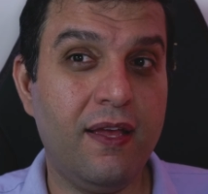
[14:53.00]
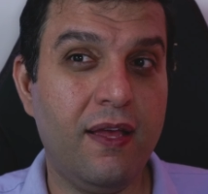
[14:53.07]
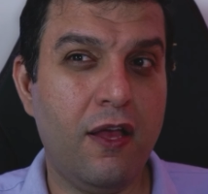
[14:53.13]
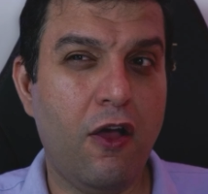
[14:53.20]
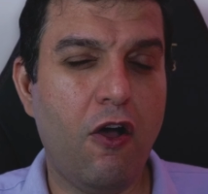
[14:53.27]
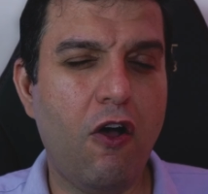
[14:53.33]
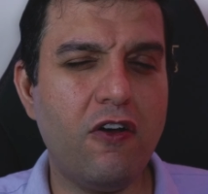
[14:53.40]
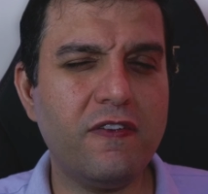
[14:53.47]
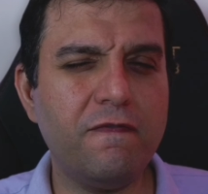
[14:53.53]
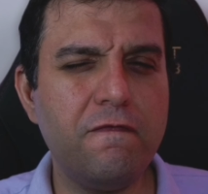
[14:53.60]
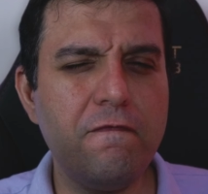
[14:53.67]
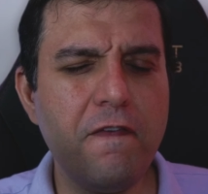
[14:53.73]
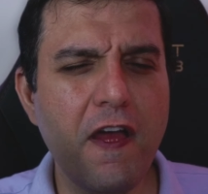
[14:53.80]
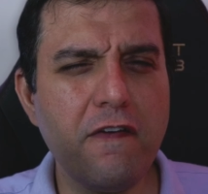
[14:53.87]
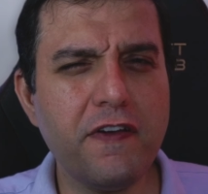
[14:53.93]
are
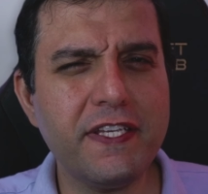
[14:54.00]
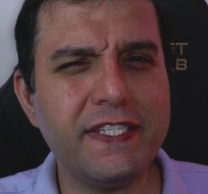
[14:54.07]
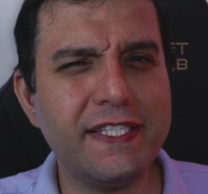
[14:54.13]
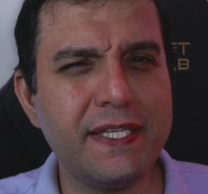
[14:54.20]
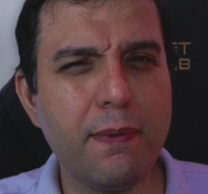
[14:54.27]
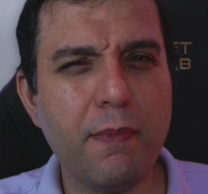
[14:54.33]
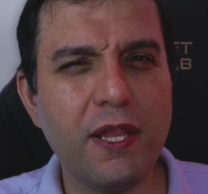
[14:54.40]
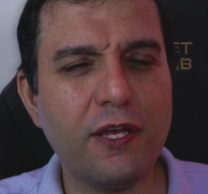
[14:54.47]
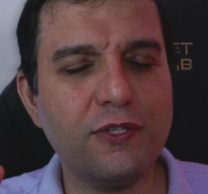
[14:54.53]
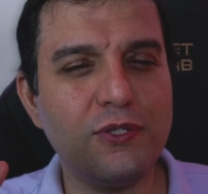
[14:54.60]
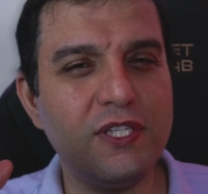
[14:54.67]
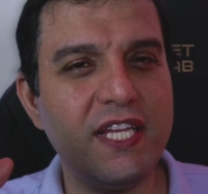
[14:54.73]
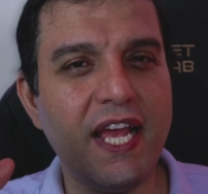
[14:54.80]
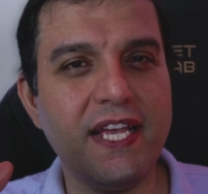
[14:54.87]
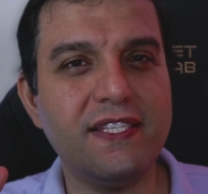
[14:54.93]
very similar to
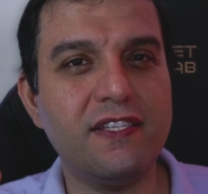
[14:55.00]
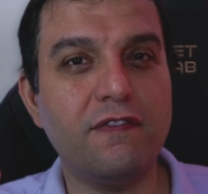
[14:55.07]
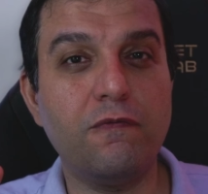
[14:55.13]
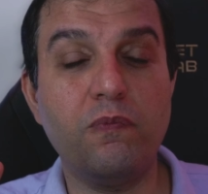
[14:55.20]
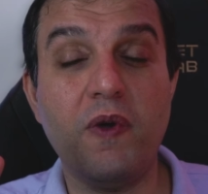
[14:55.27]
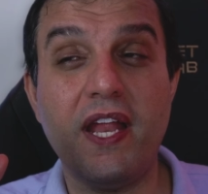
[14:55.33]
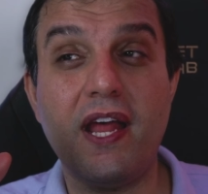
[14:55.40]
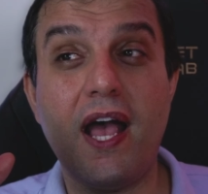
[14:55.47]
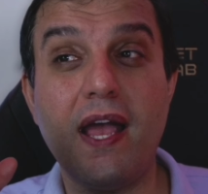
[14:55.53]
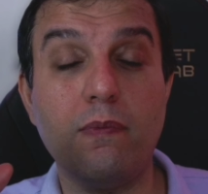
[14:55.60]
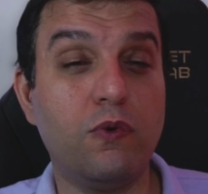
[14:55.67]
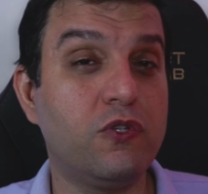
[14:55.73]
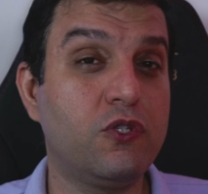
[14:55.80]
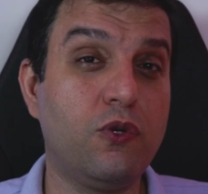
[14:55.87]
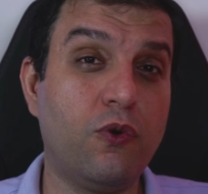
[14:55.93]
days of when I
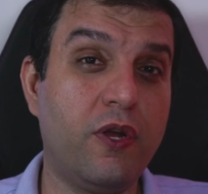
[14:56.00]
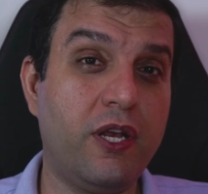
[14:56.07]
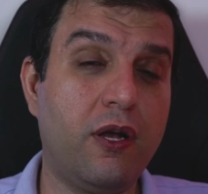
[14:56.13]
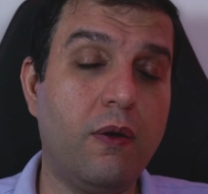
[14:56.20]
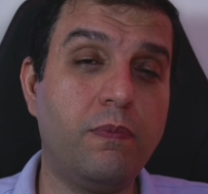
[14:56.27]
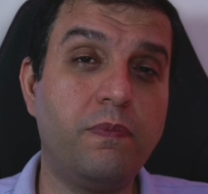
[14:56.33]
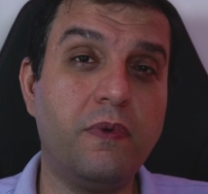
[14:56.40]
was growing up,